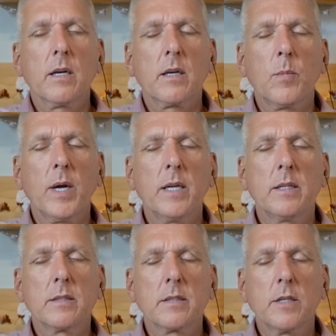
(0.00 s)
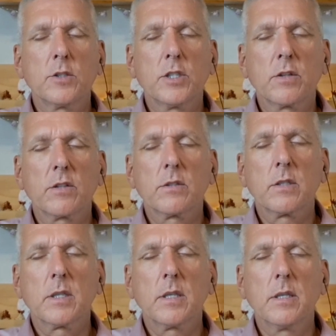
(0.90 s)
combining this energy
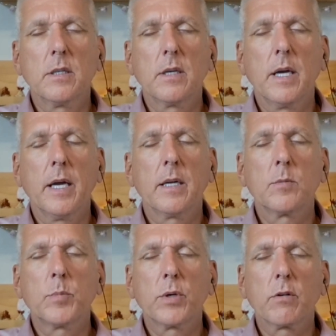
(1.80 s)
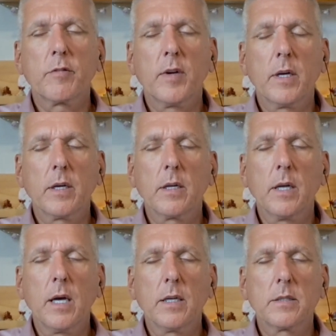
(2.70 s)
thoroughly and purifying
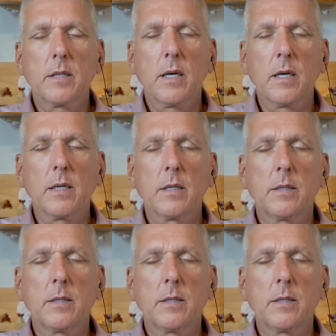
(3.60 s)
Anahata.